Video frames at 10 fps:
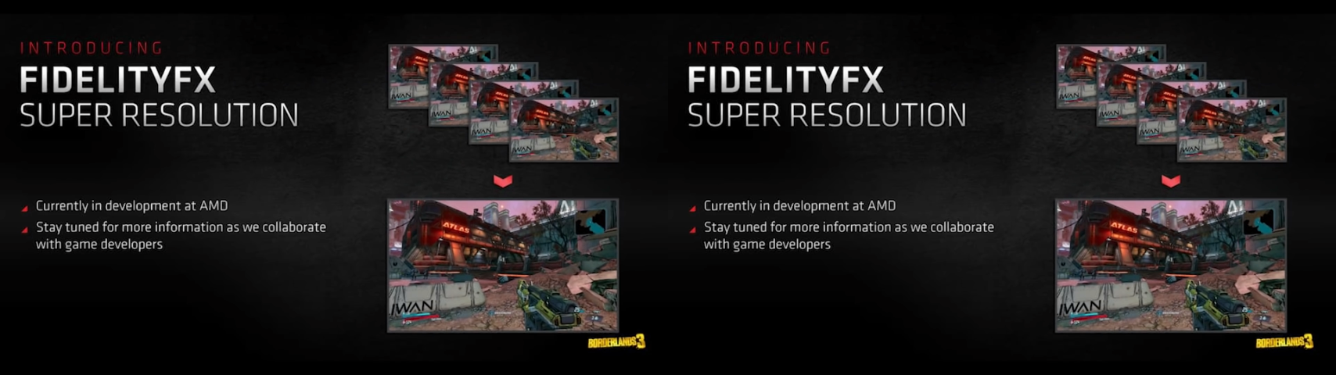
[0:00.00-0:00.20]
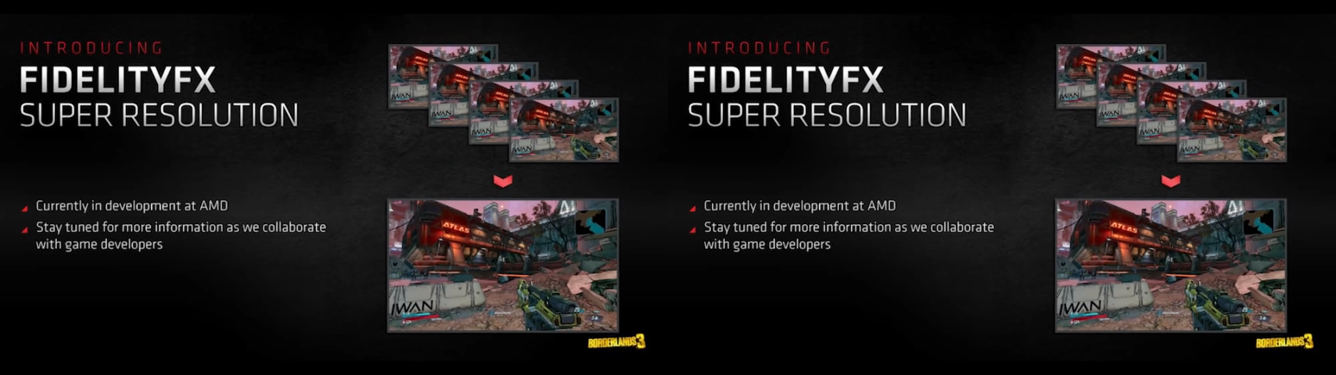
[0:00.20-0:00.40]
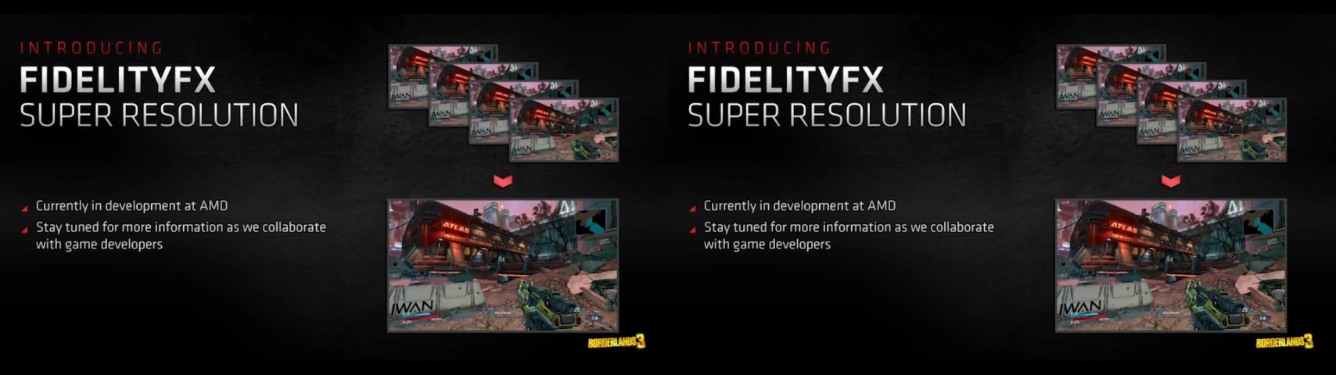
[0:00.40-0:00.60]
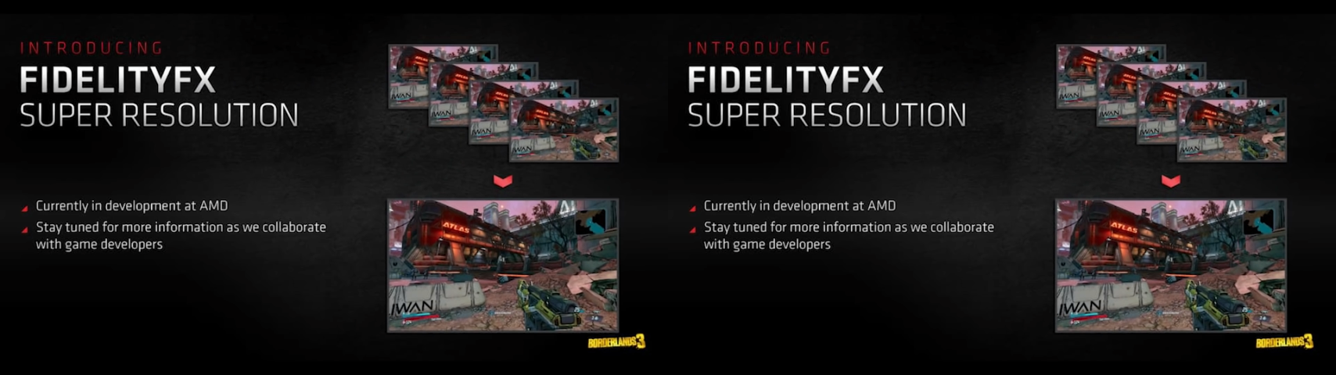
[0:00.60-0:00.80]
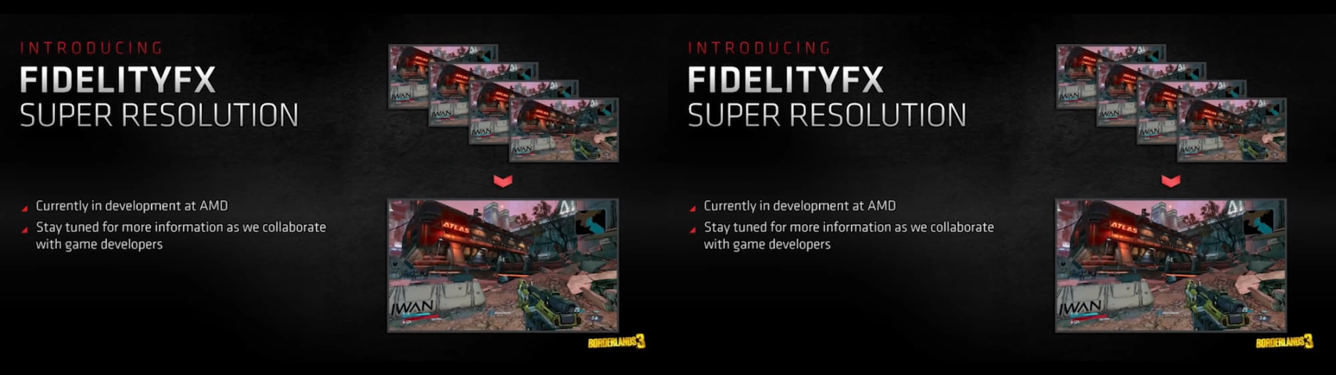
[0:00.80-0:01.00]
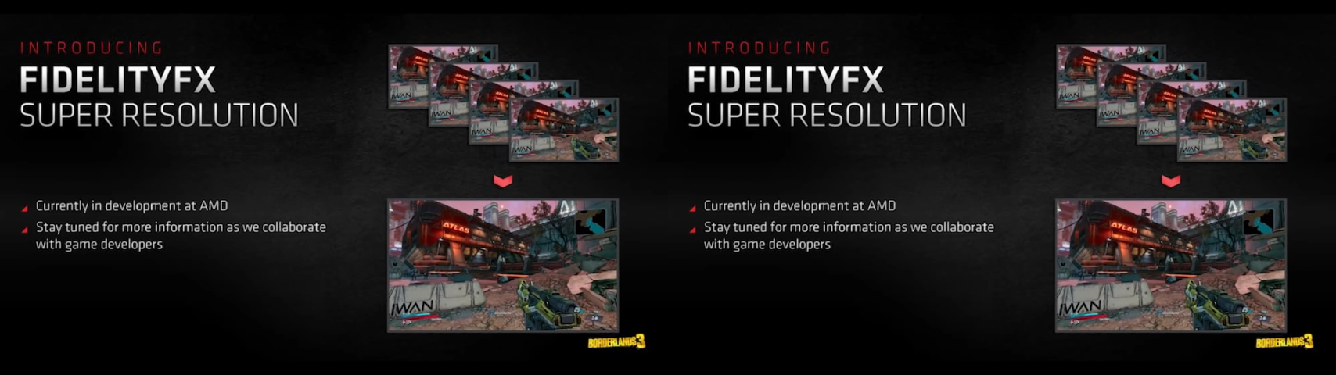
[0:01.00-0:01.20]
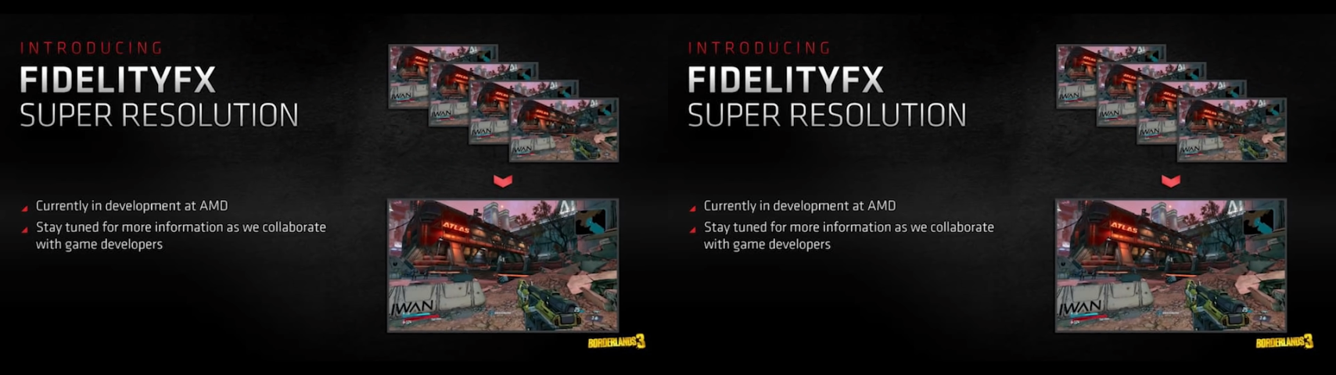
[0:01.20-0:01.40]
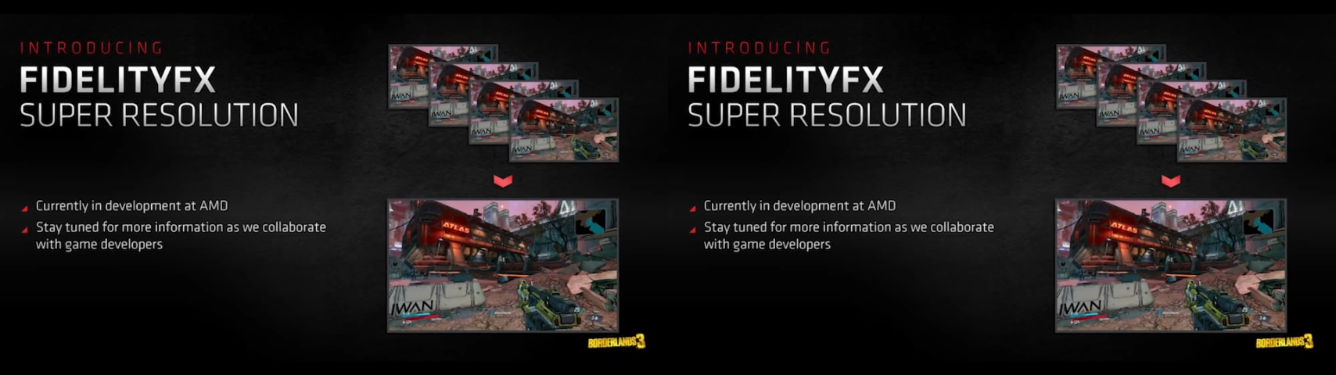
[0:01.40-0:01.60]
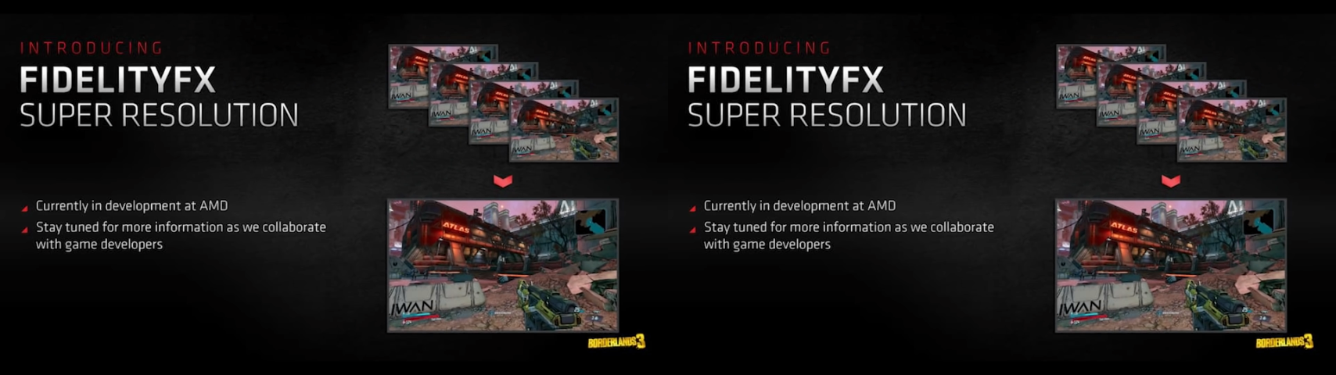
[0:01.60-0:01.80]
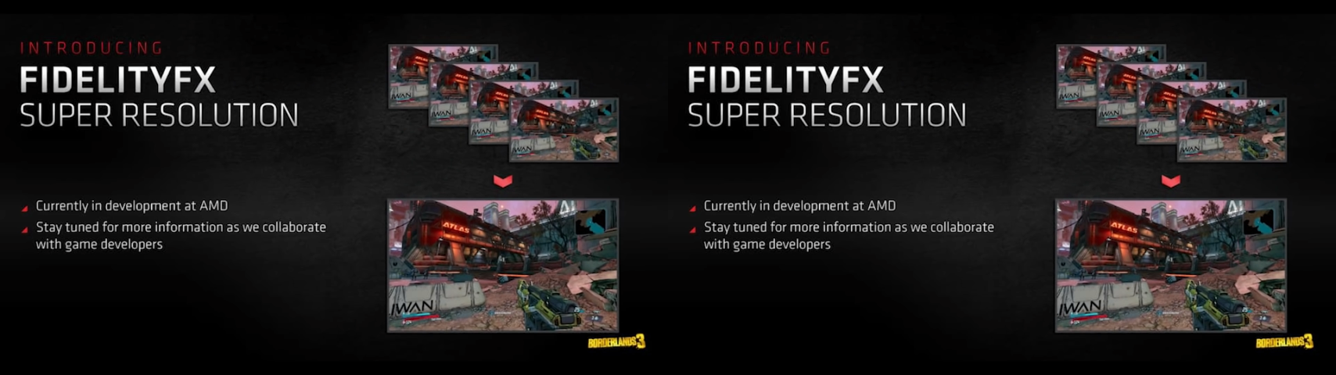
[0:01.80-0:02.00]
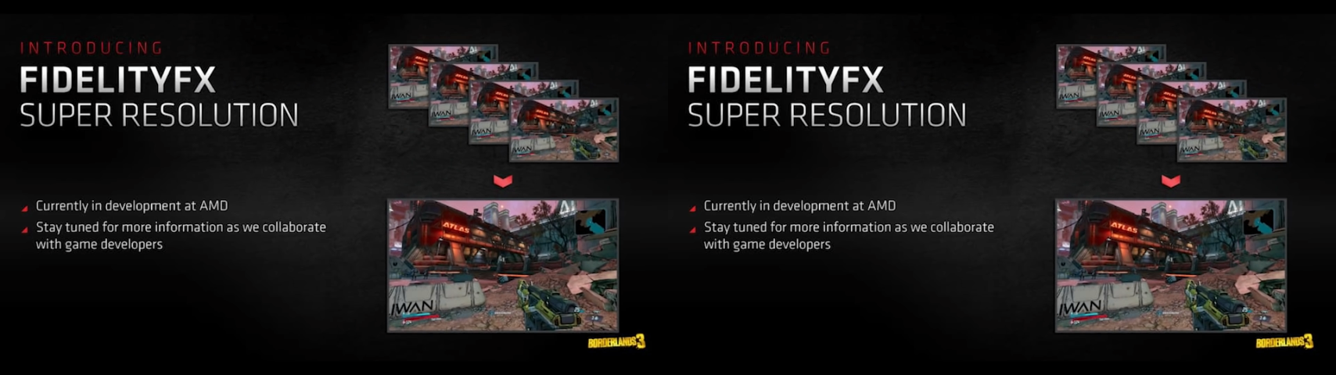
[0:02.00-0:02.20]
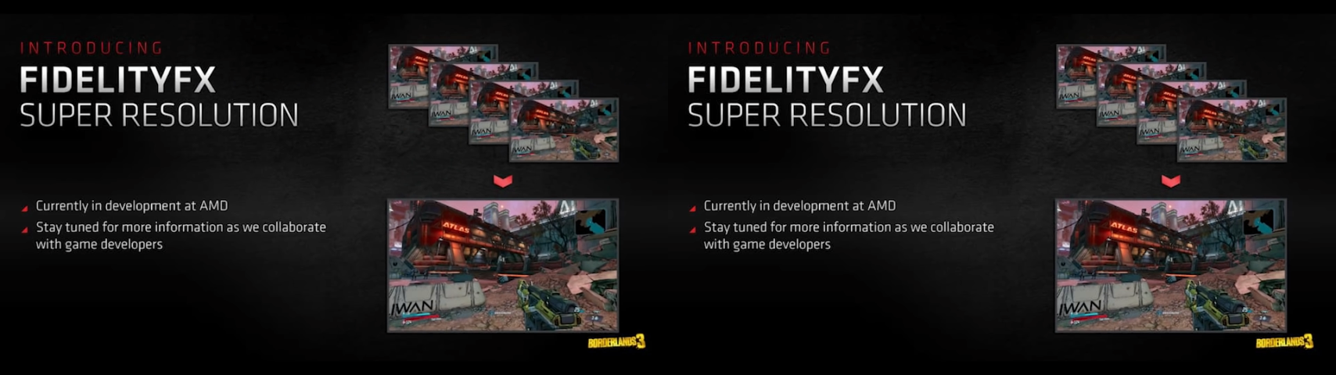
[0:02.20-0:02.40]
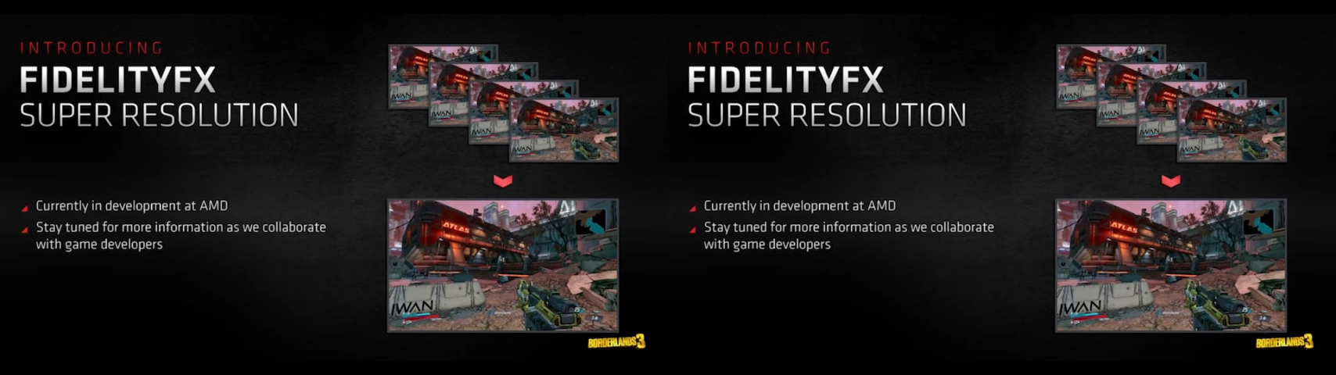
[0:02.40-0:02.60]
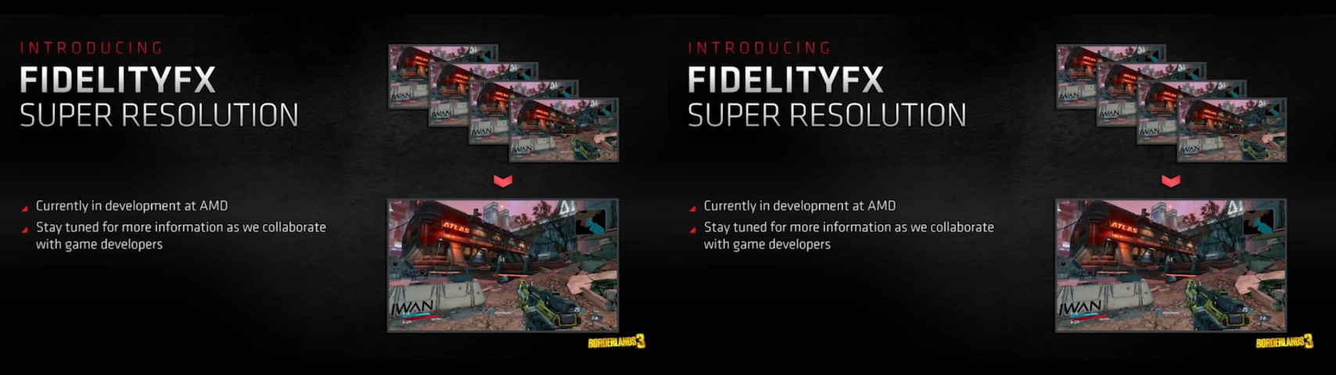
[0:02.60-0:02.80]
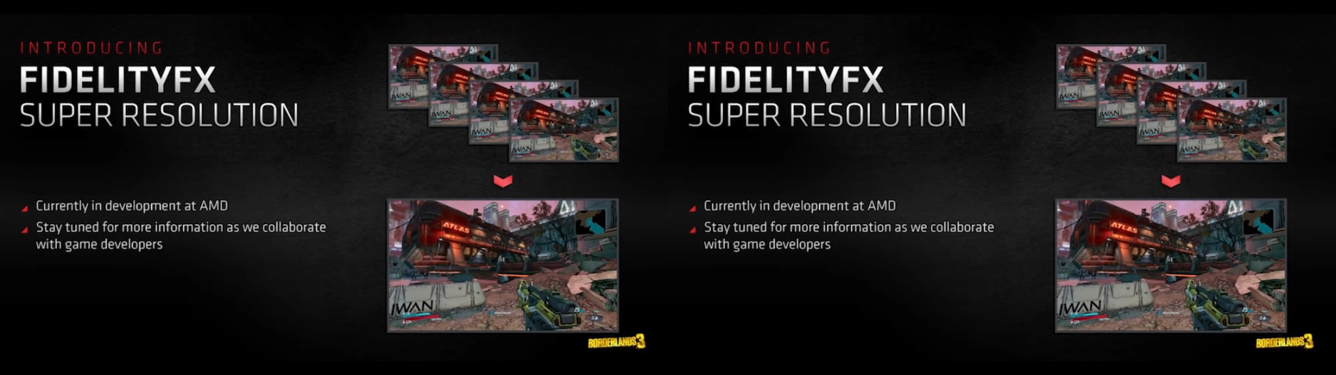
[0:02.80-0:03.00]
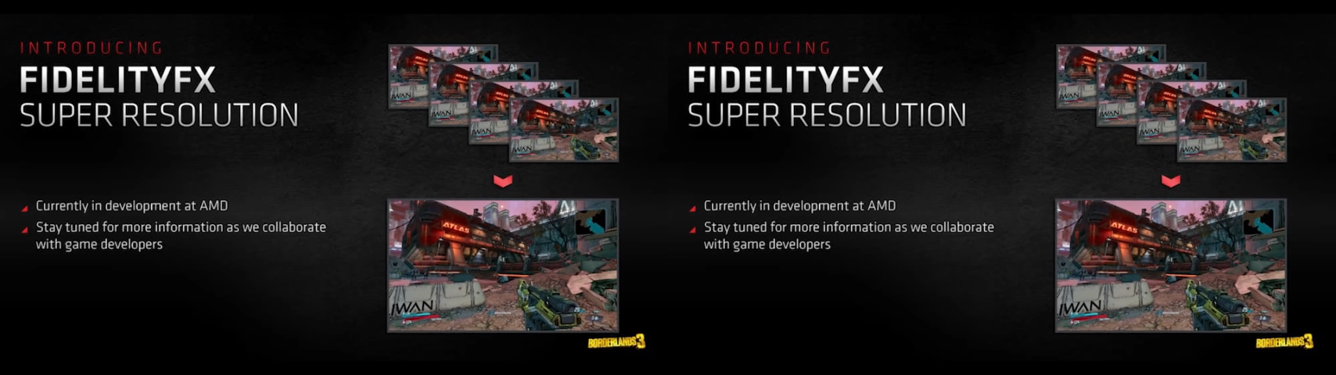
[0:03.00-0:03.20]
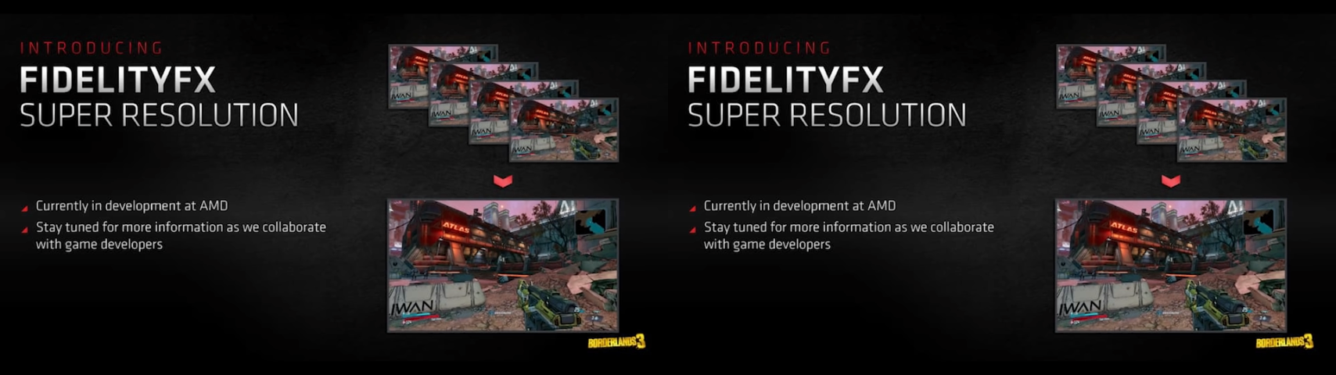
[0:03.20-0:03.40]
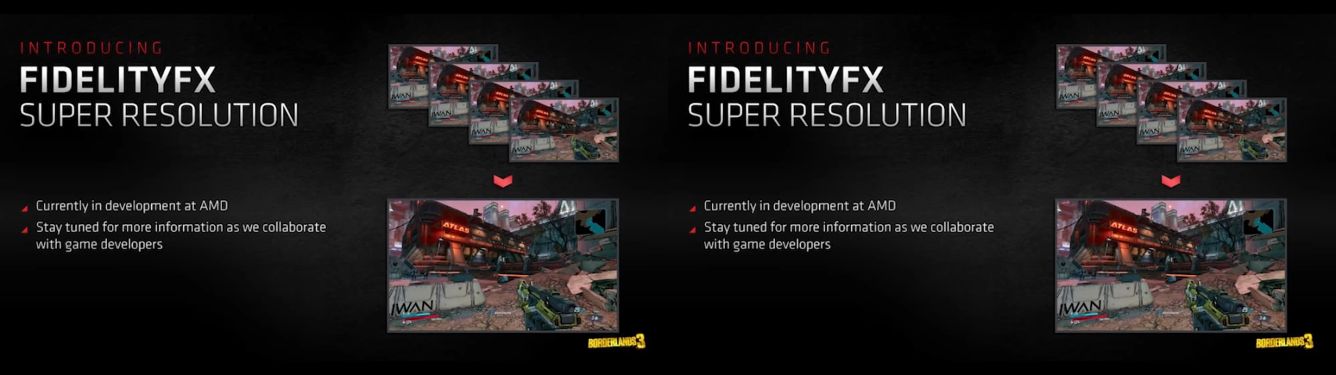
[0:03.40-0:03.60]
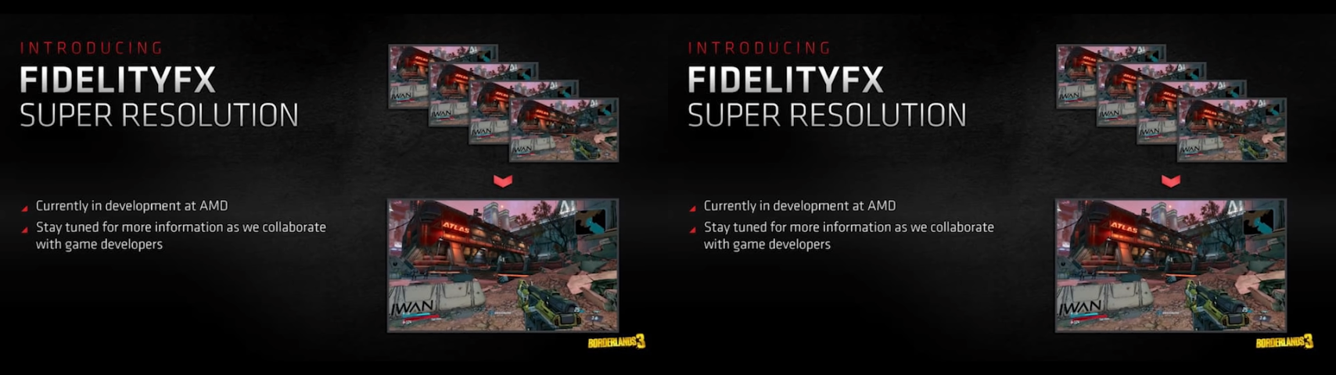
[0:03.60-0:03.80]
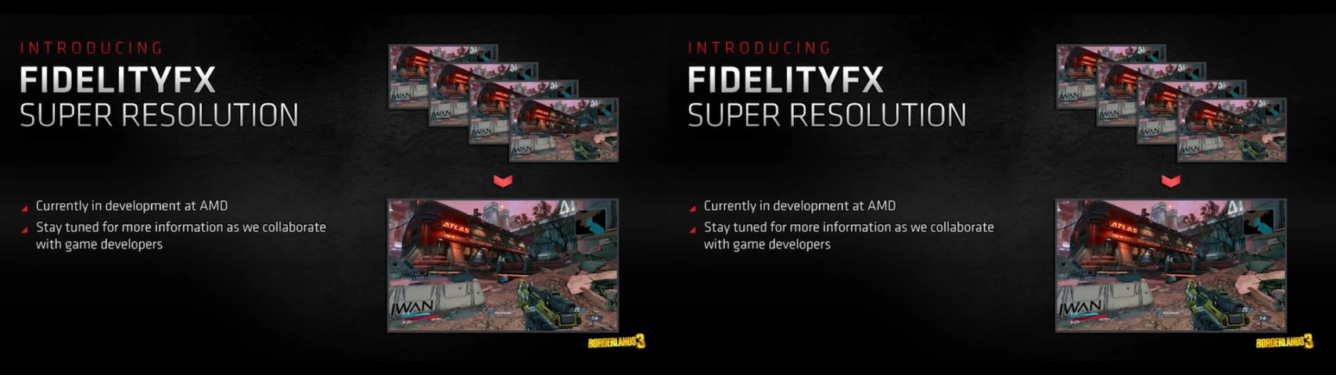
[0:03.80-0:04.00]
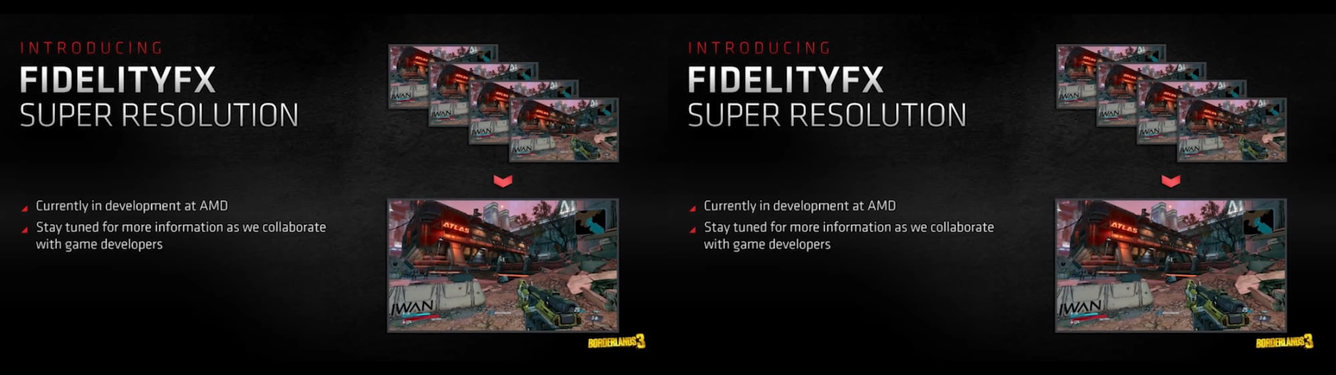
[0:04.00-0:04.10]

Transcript: [unreadable: no face in view]